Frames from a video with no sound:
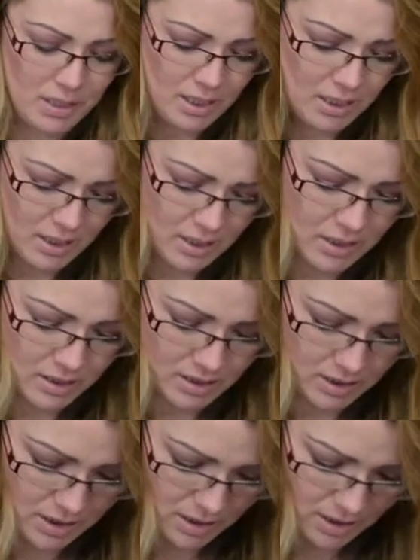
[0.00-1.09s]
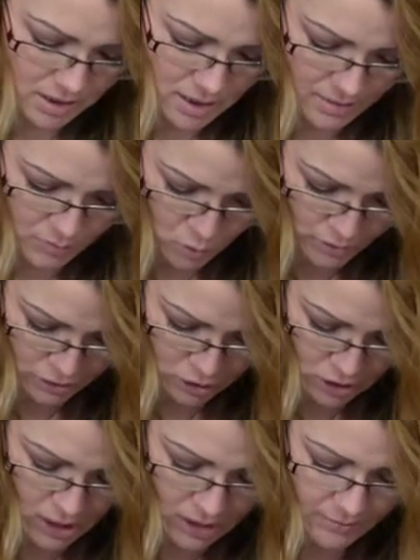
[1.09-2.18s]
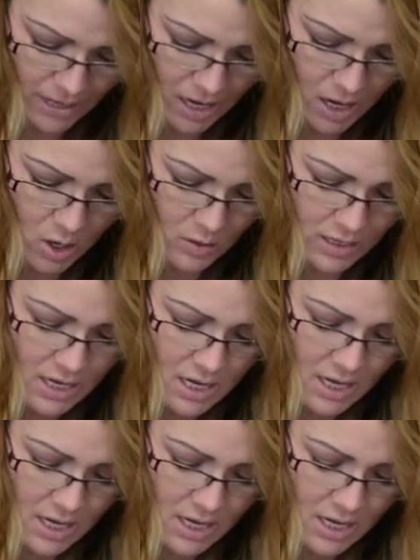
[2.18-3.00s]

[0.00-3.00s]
is I'm going to talk about